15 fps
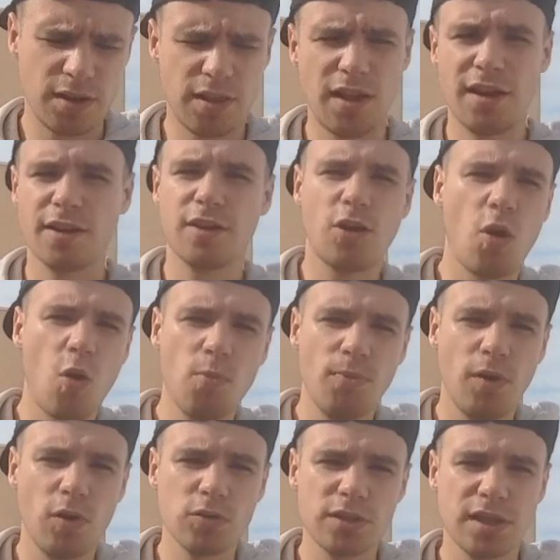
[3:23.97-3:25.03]
lot of
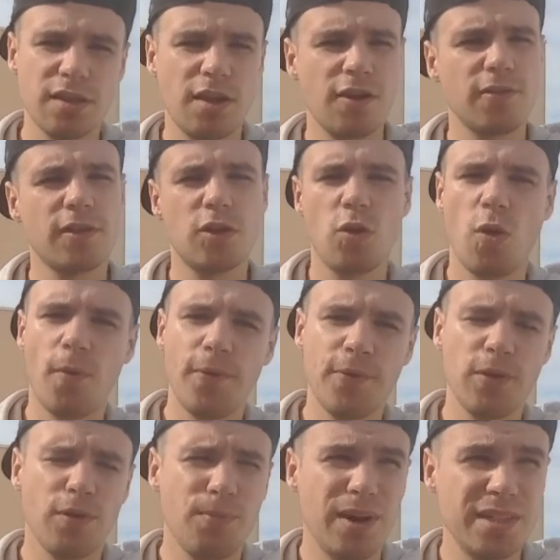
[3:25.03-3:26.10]
combos, a lot of
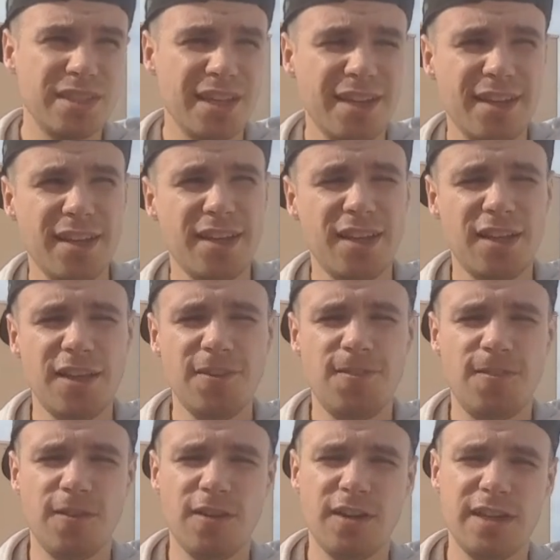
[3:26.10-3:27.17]
choreo, but if
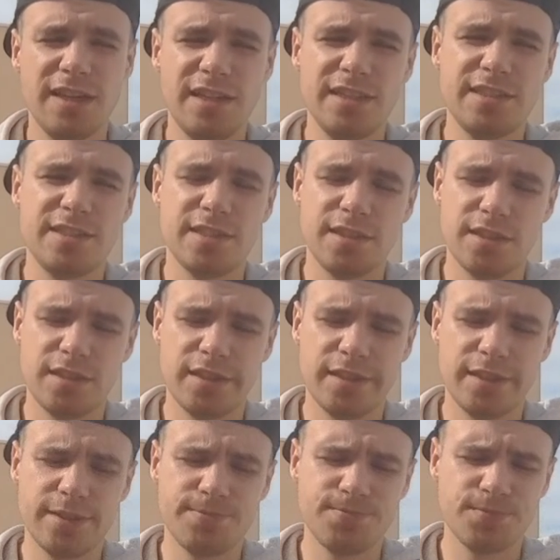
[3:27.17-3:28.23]
it is
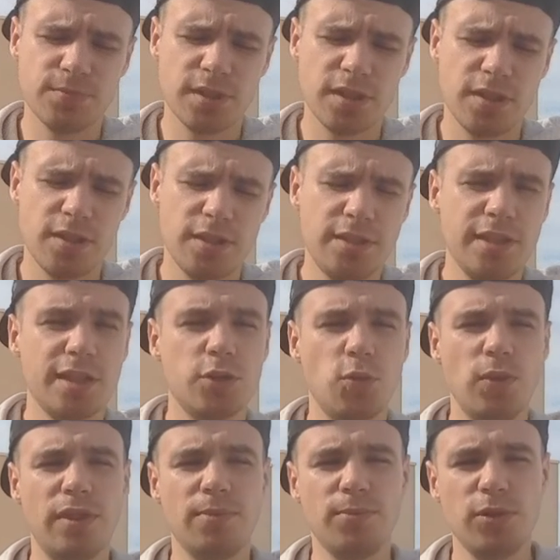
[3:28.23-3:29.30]
not
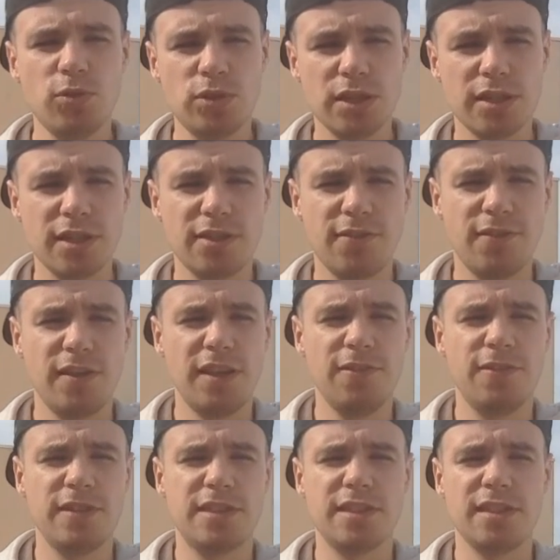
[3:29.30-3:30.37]
with the music,
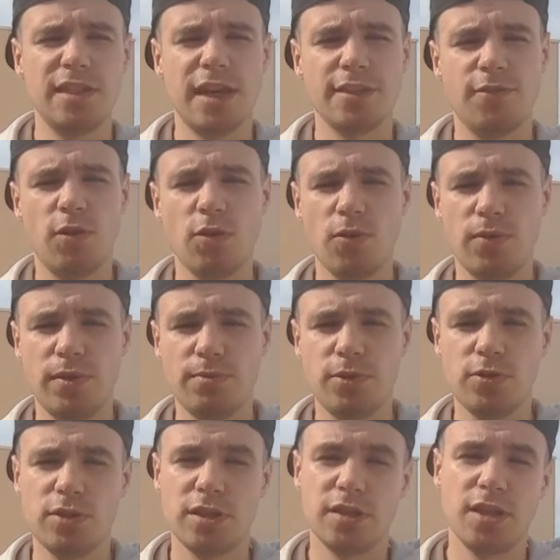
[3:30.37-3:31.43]
if it's not follow the
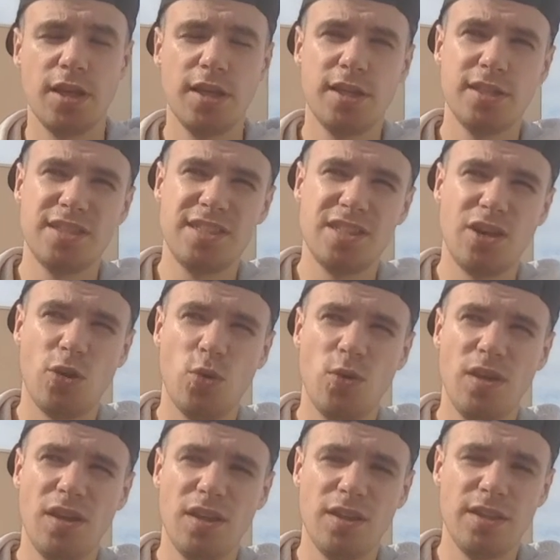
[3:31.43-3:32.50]
music,
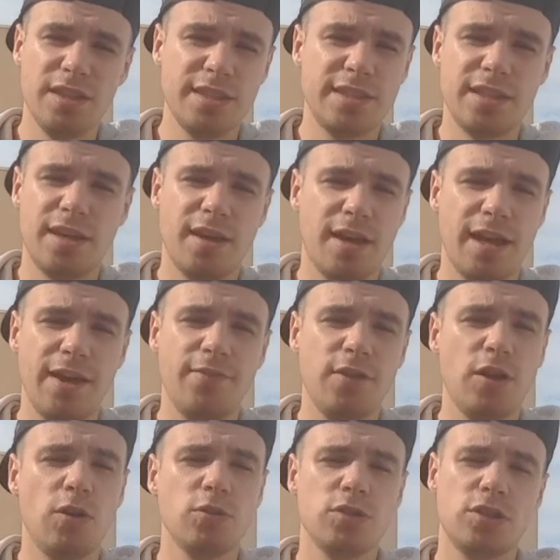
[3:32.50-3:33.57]
so it's have
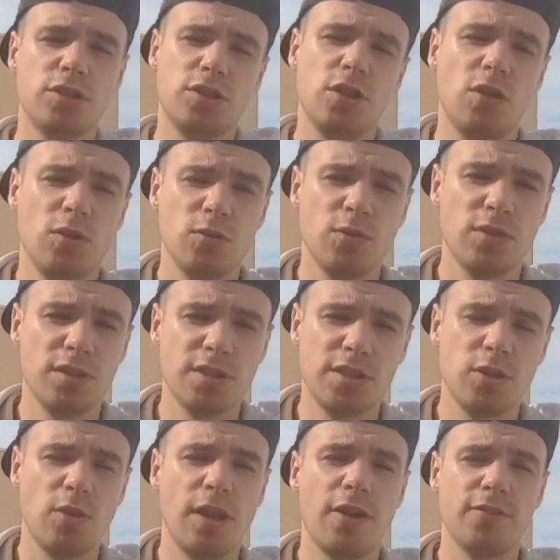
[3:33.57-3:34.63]
no so
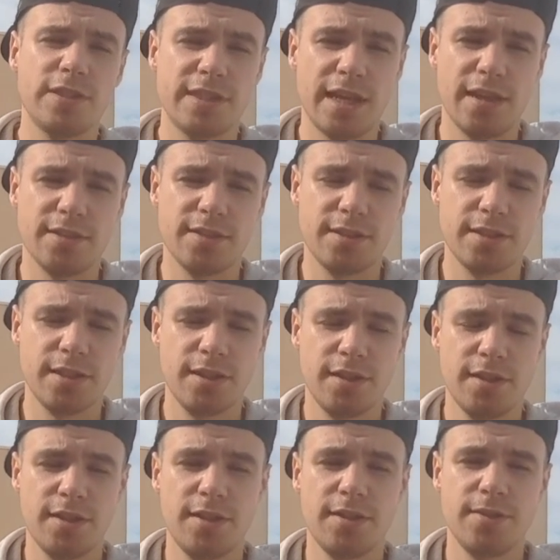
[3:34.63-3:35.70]
a lot of sense.
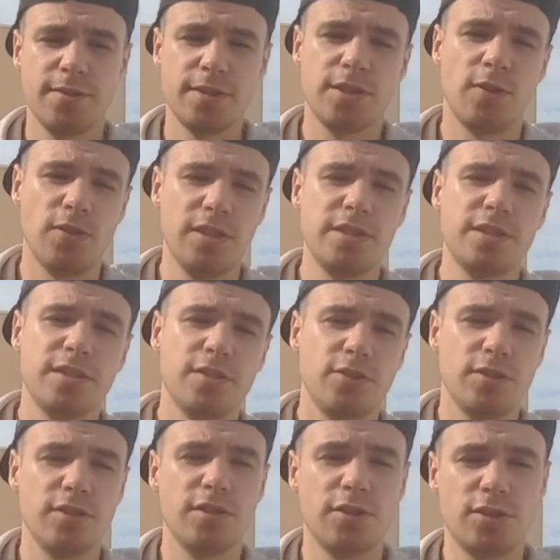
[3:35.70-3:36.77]
So this
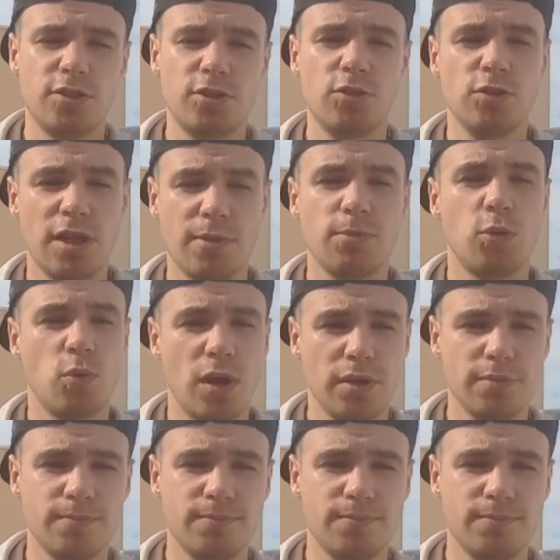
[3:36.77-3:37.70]
rule number one.